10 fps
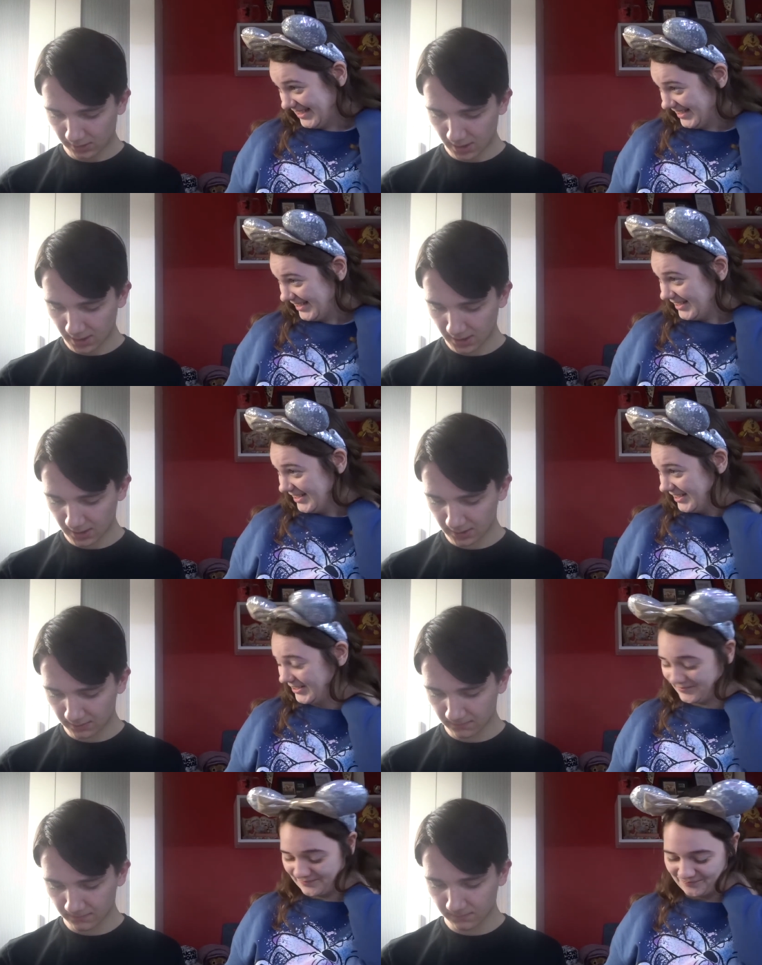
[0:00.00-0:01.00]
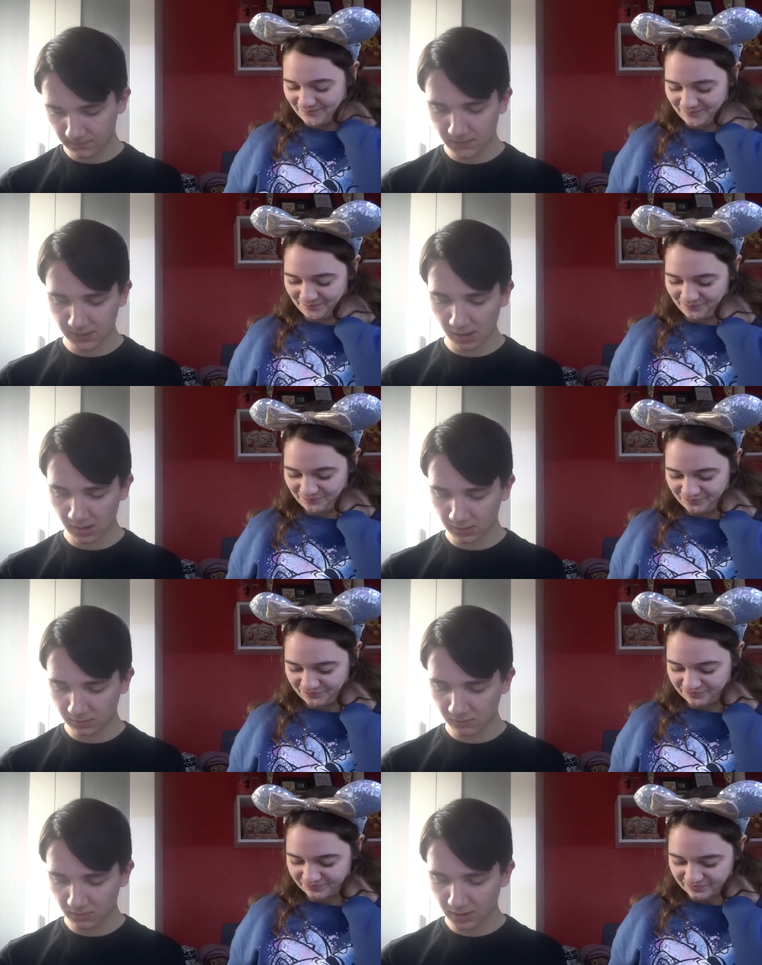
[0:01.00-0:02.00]
Speaker 1: Um,
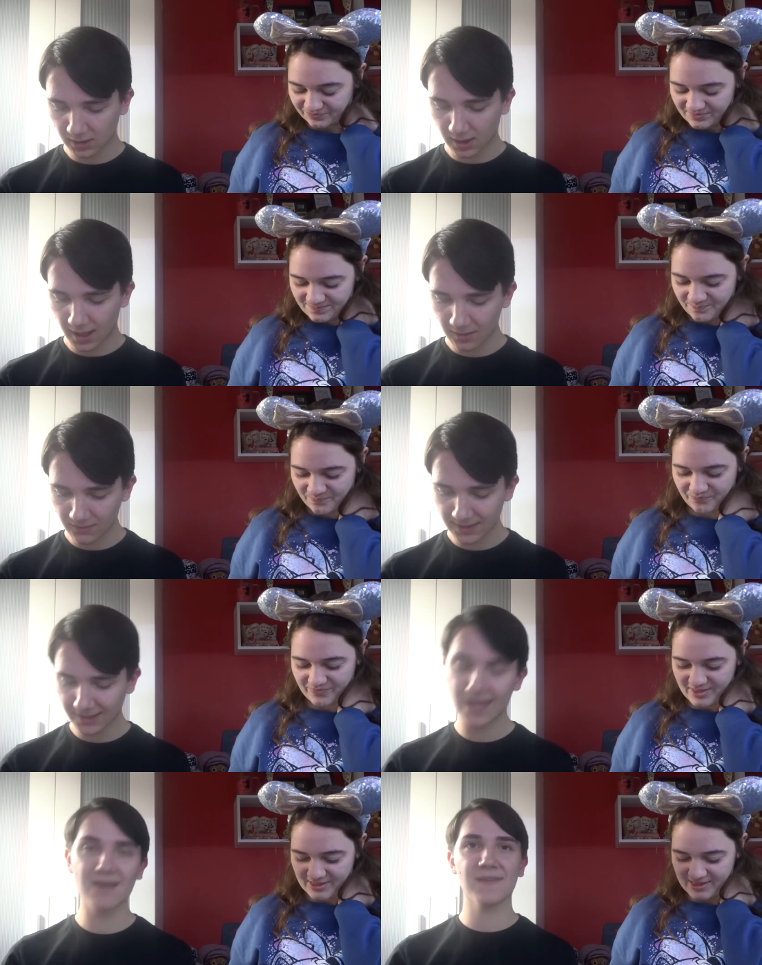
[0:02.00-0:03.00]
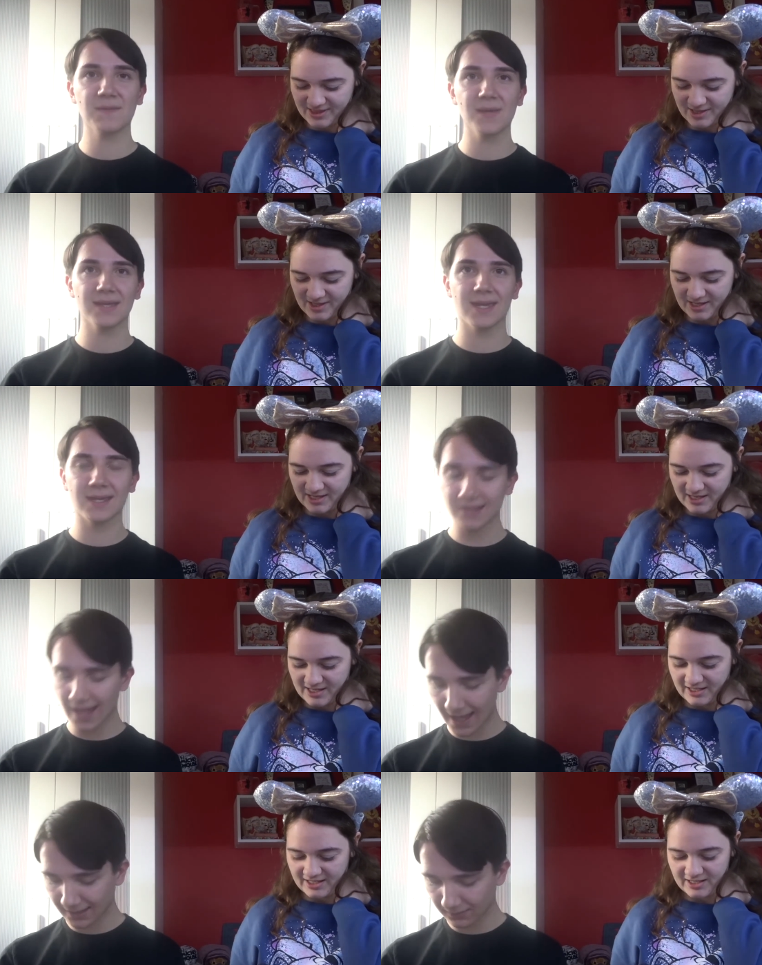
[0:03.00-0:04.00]
so it was in Cafe Mickey
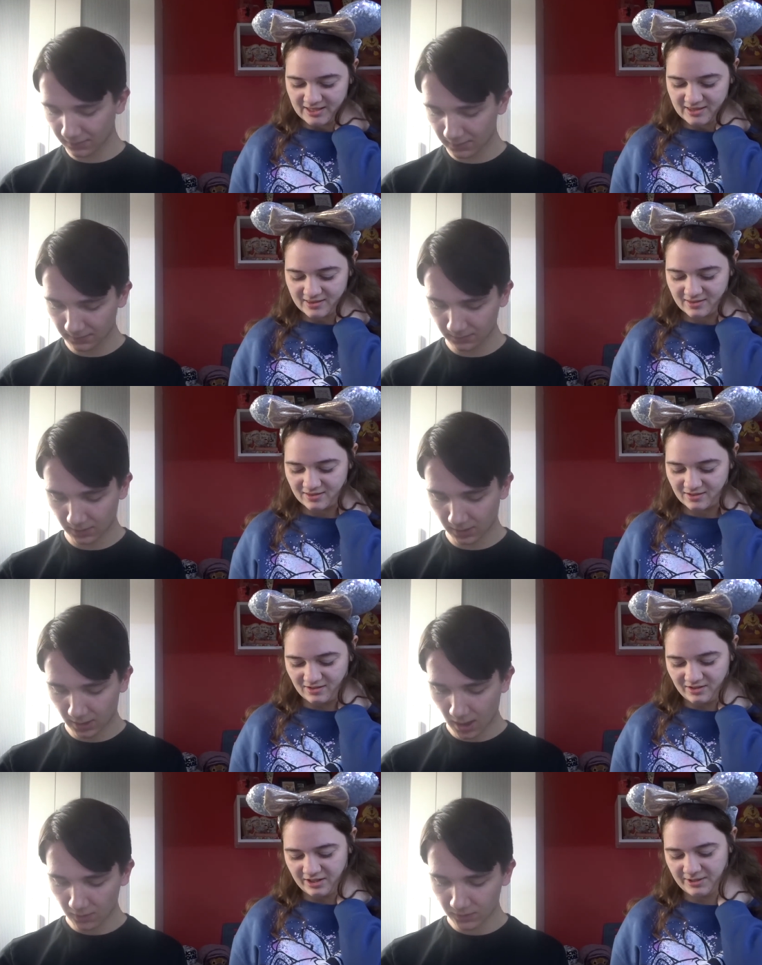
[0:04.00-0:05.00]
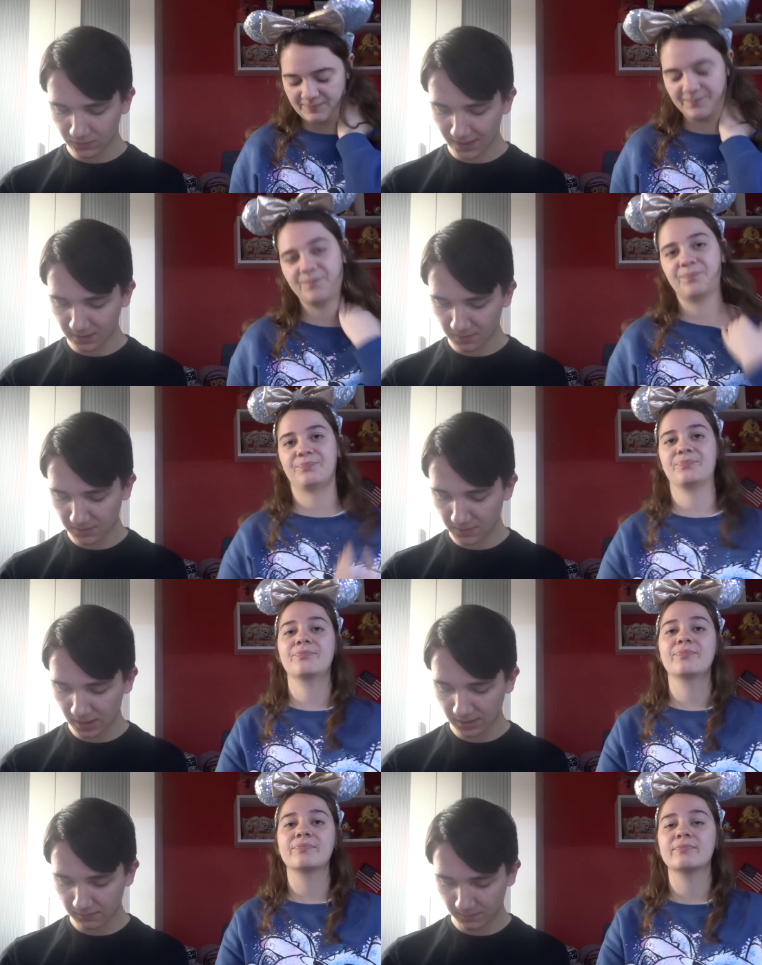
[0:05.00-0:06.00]
and I was dressed up in
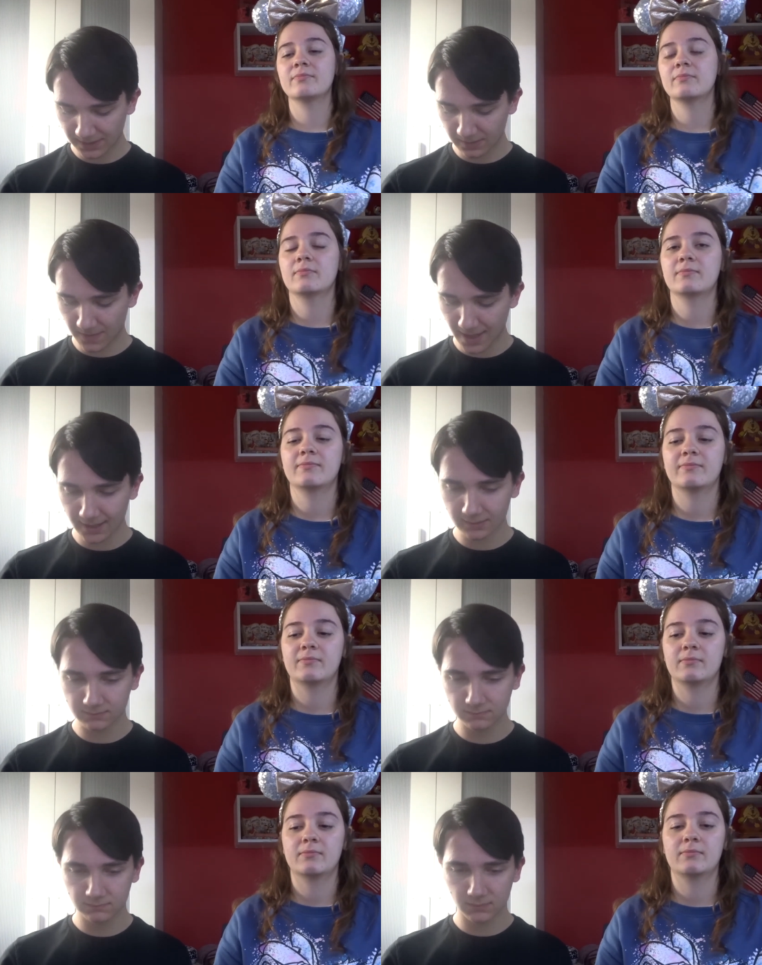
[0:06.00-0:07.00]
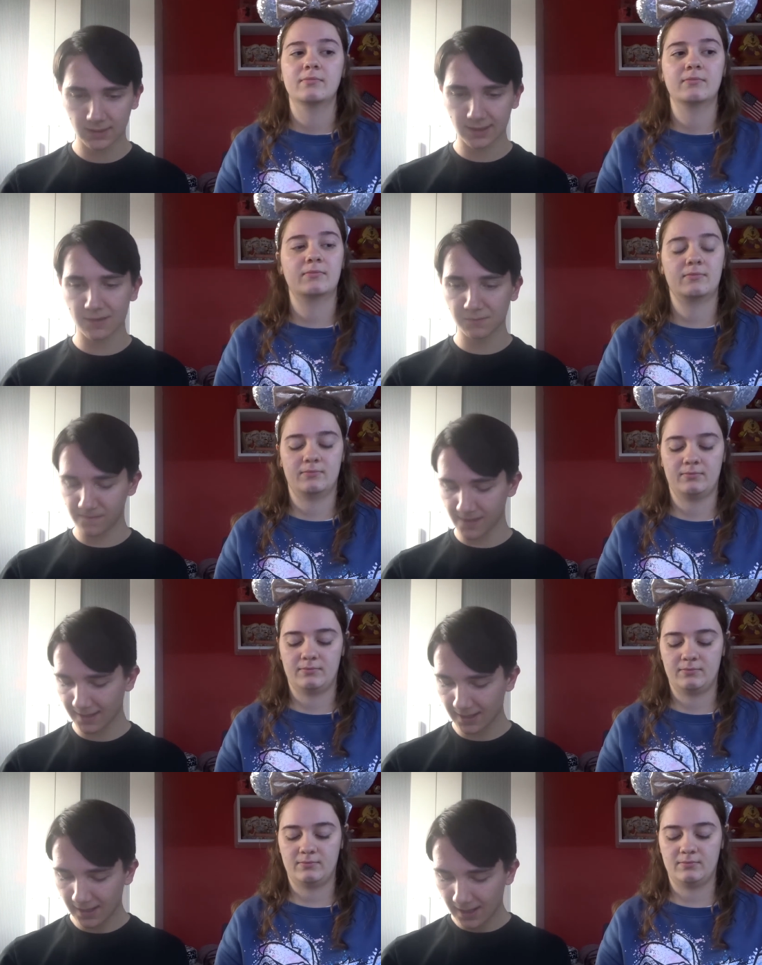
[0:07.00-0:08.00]
my Peter Pan like outfit
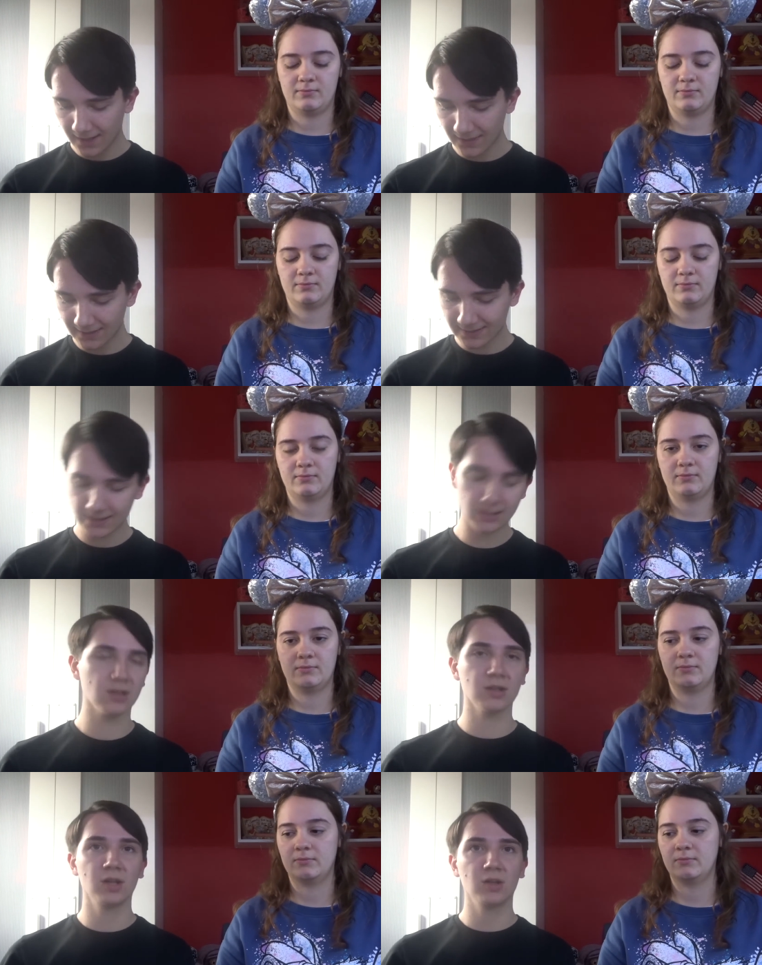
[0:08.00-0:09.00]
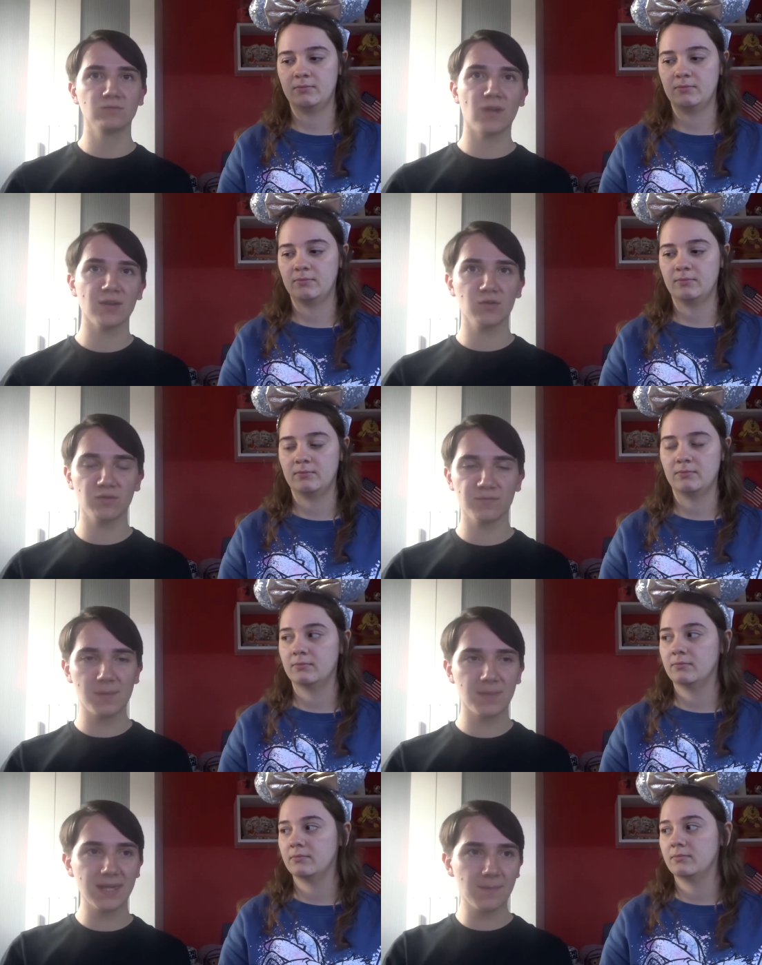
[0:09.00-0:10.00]
and then Tigger ran off with my
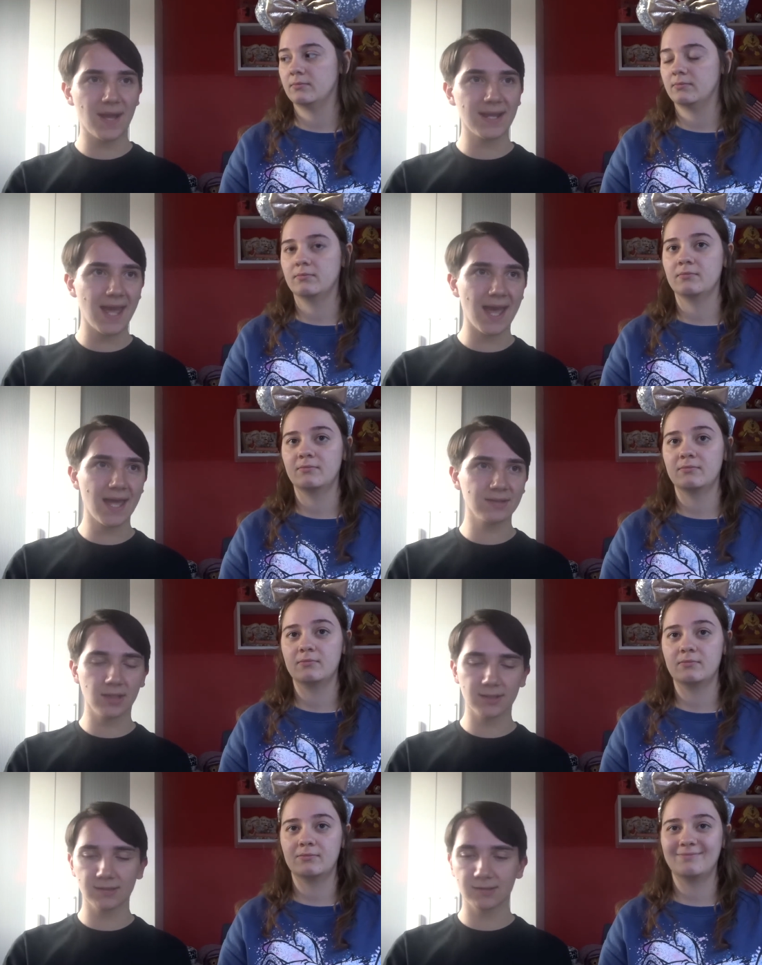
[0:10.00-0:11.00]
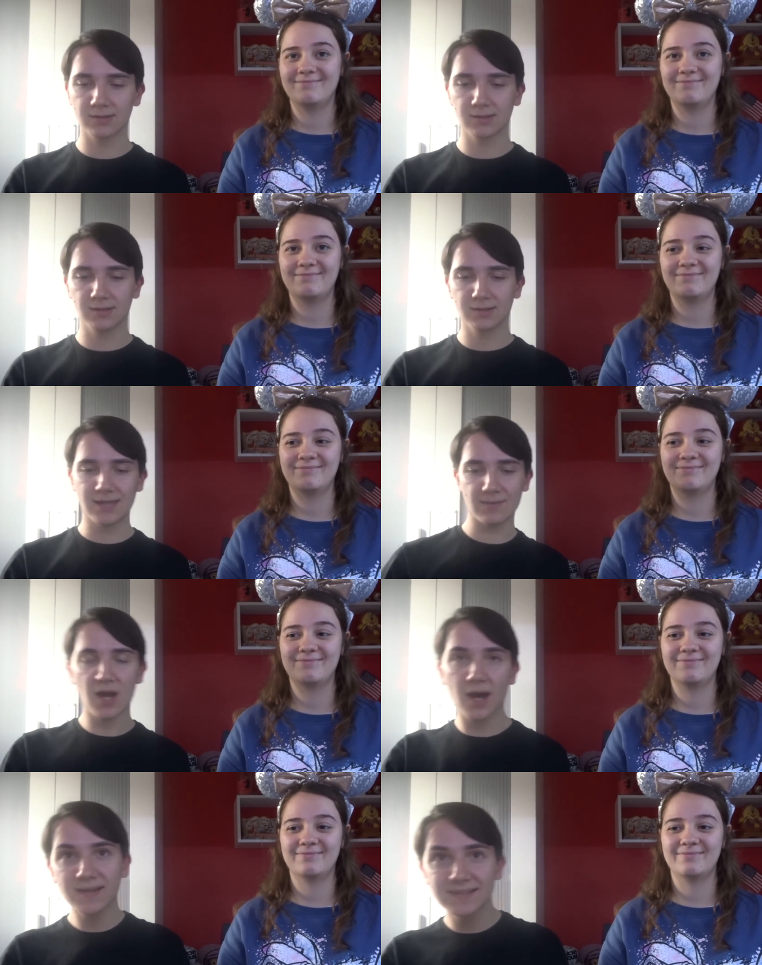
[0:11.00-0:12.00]
Peter Pan hat and like kept
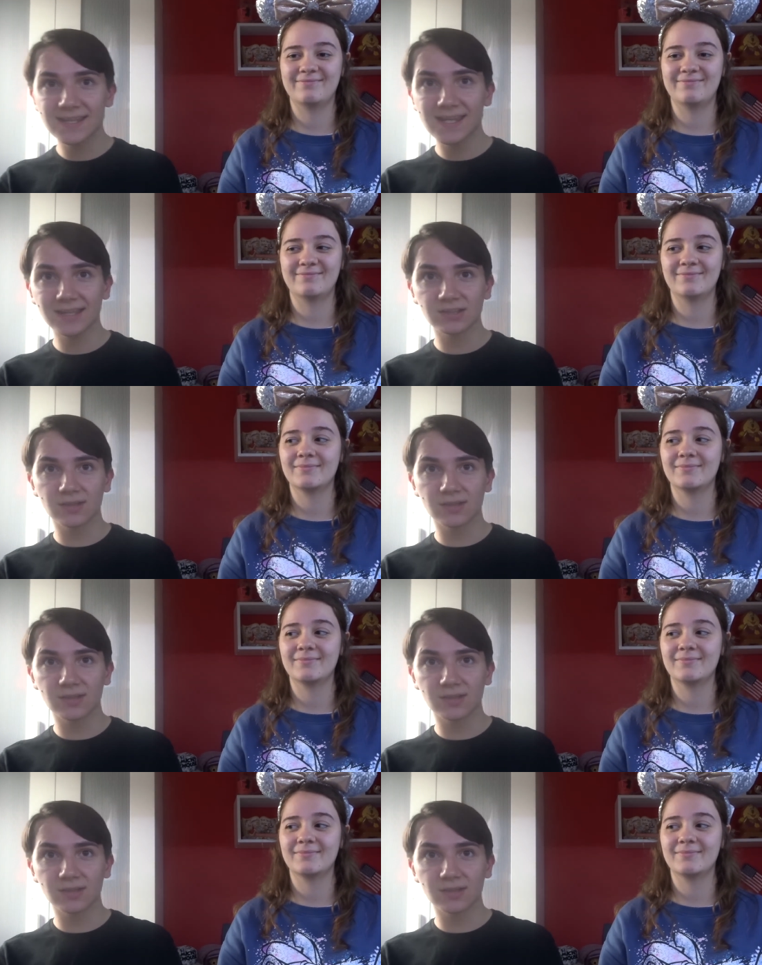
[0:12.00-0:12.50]
hiding and